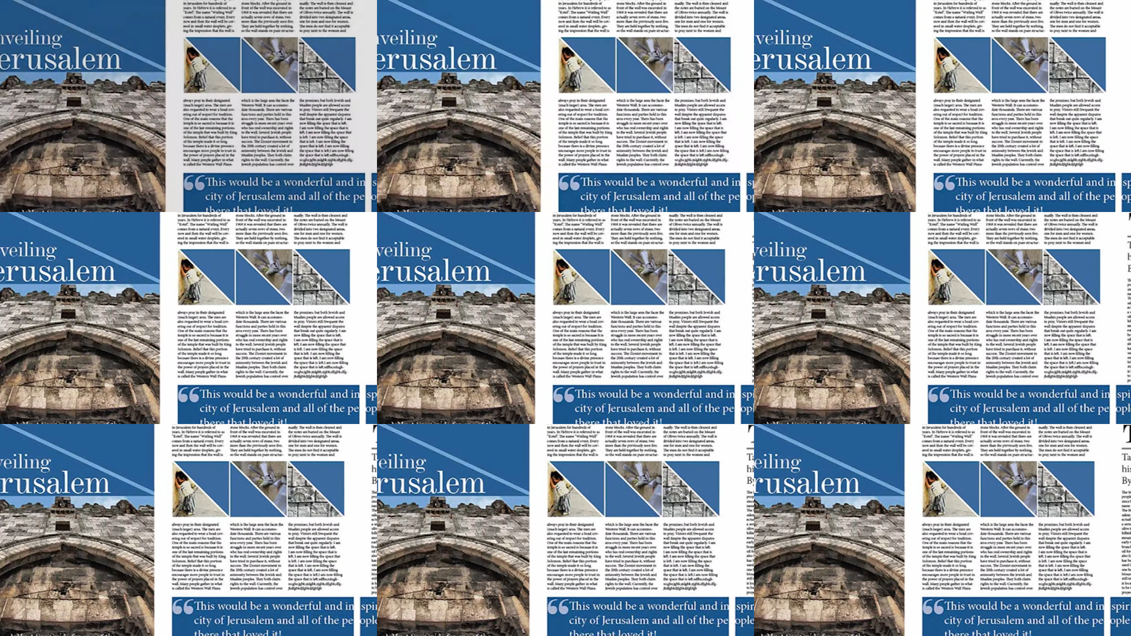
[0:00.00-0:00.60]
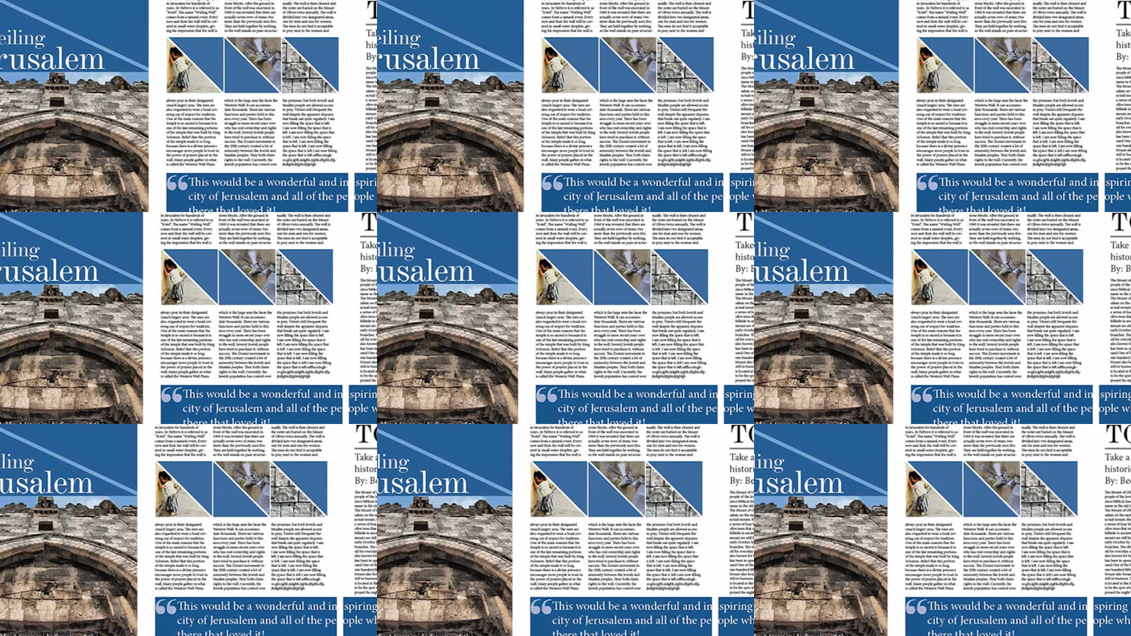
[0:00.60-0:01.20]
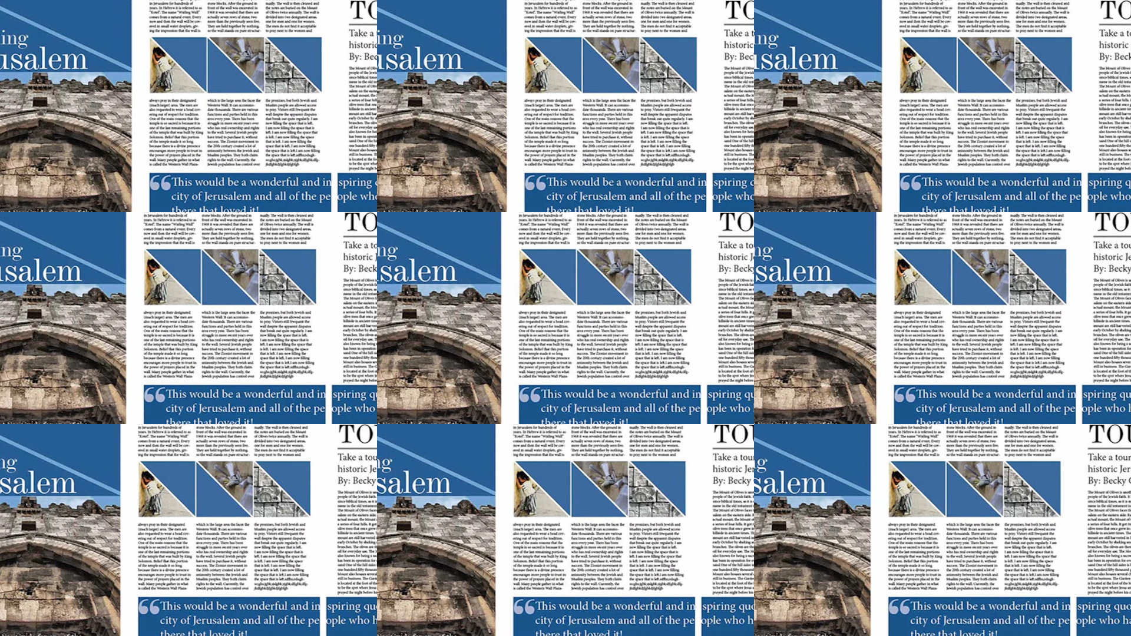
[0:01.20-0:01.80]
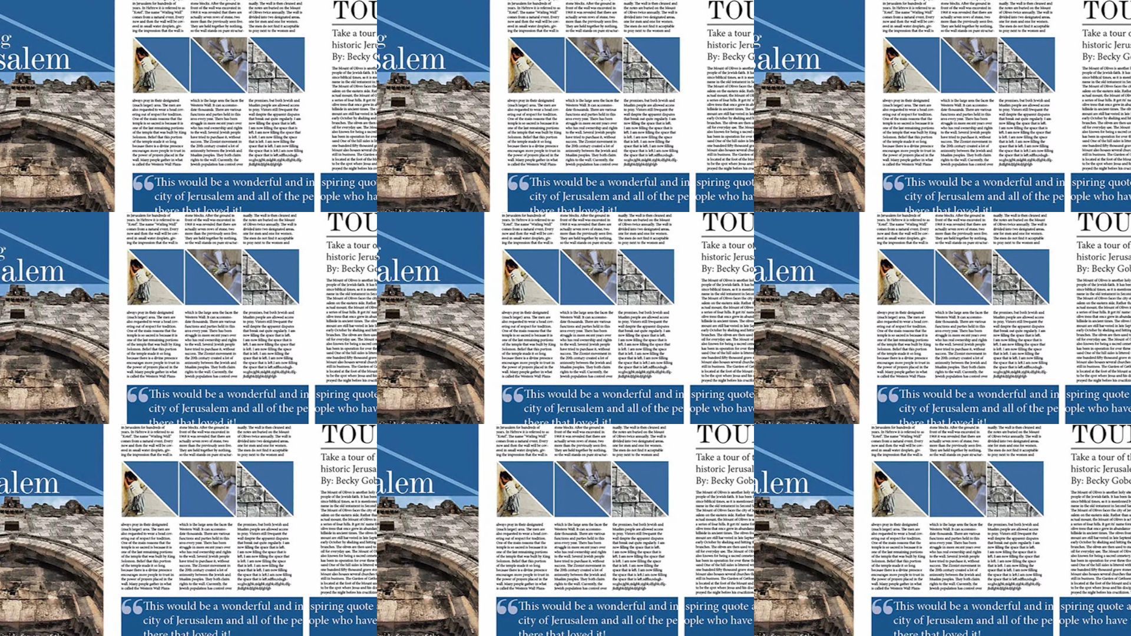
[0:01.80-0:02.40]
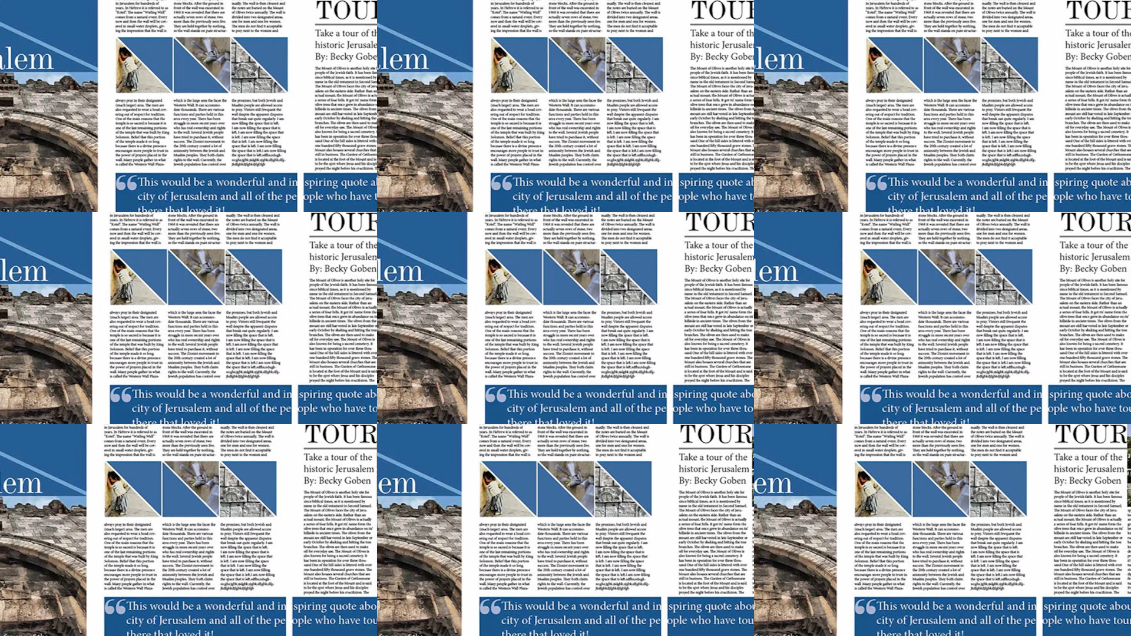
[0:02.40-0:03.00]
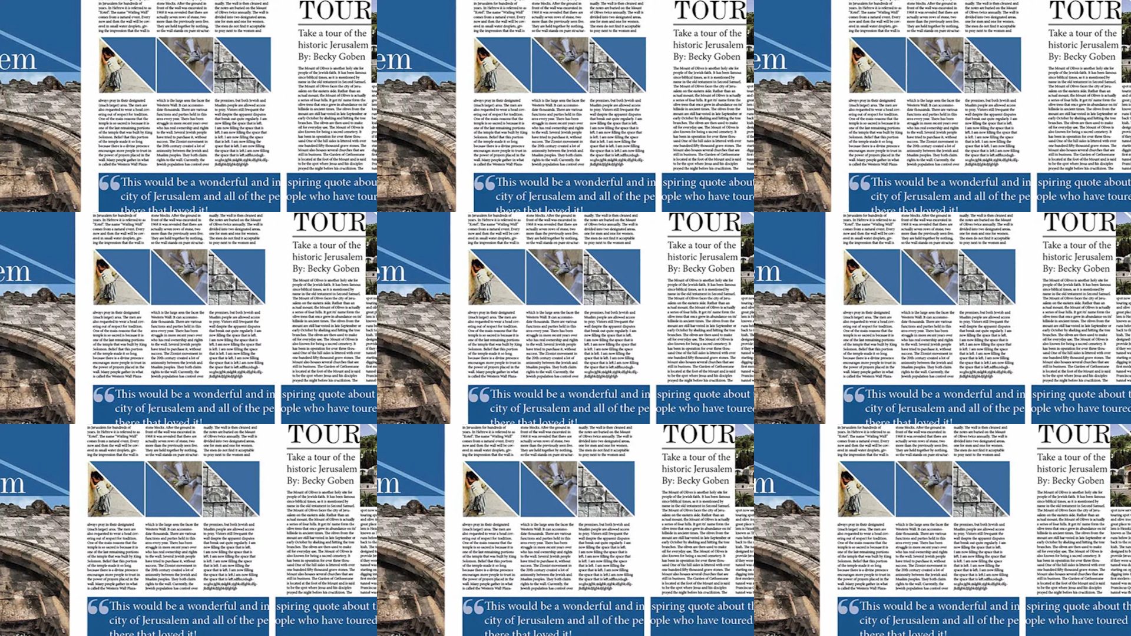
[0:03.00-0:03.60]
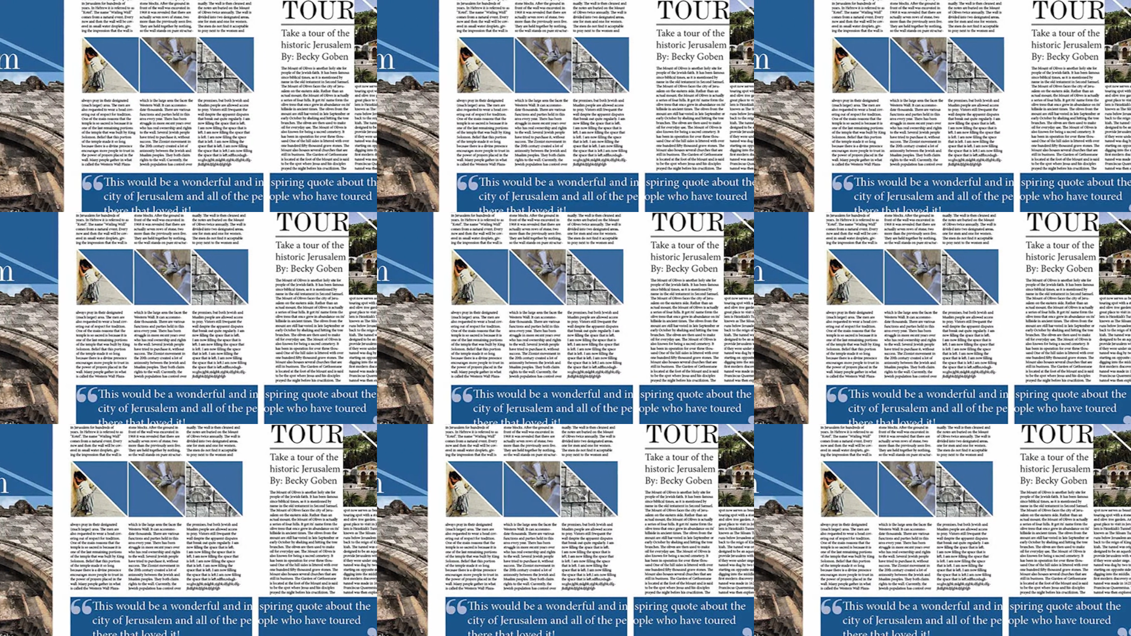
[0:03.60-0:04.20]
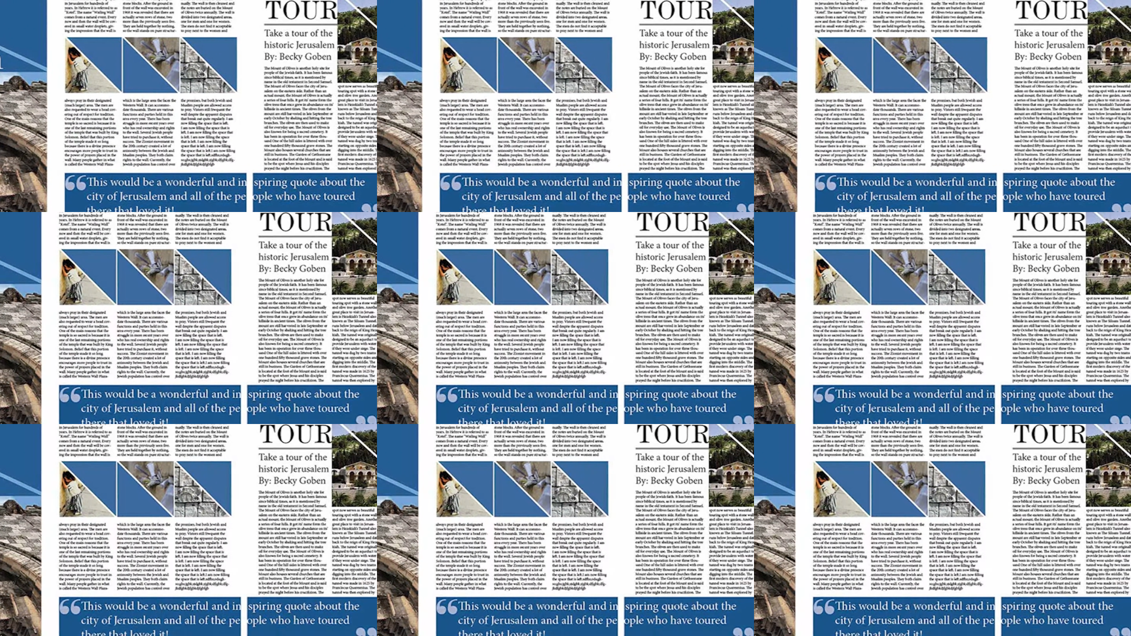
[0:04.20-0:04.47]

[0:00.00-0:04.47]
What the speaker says: No face is visible, so there are no lips to read.